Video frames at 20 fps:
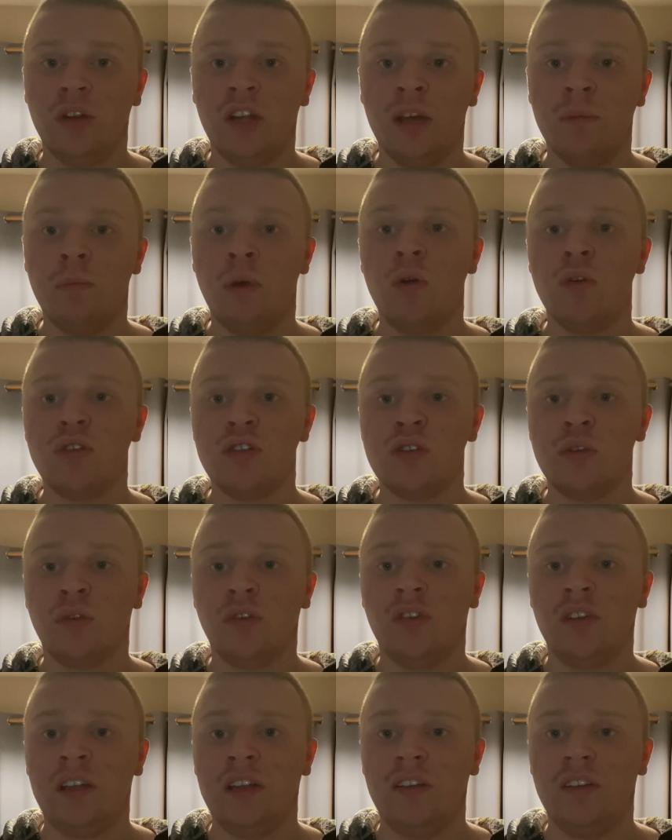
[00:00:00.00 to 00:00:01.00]
the emotional
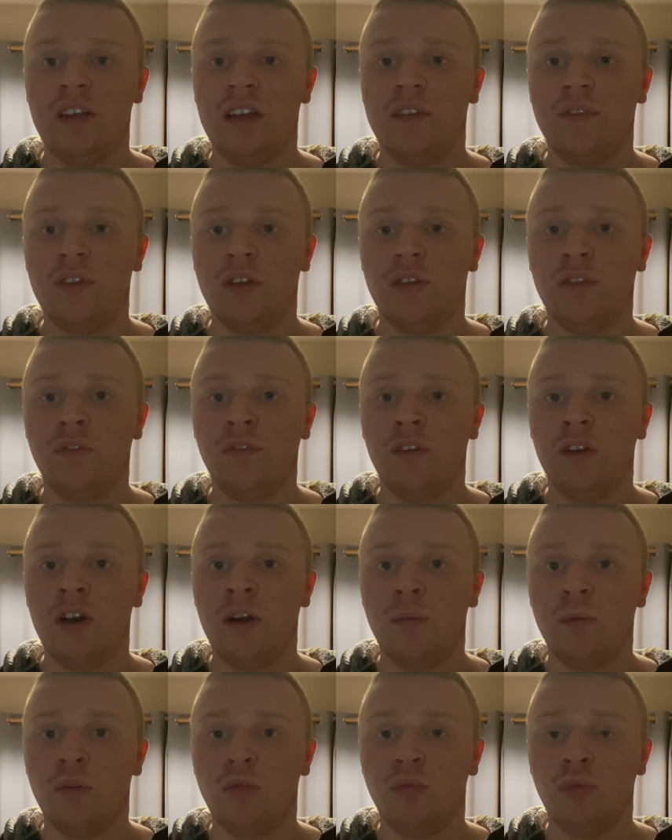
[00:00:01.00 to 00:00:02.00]
scenes here for this
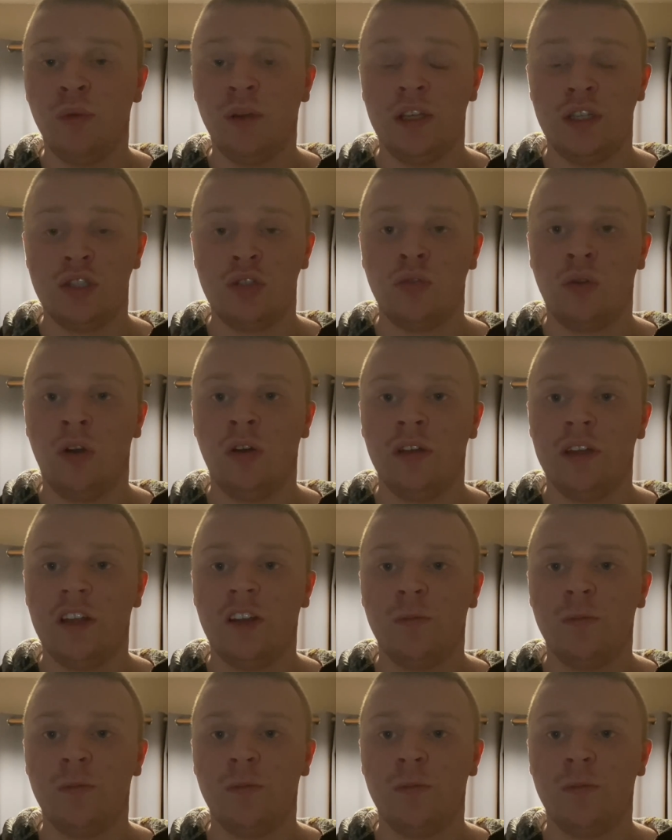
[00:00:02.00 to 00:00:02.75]
film were really strong here.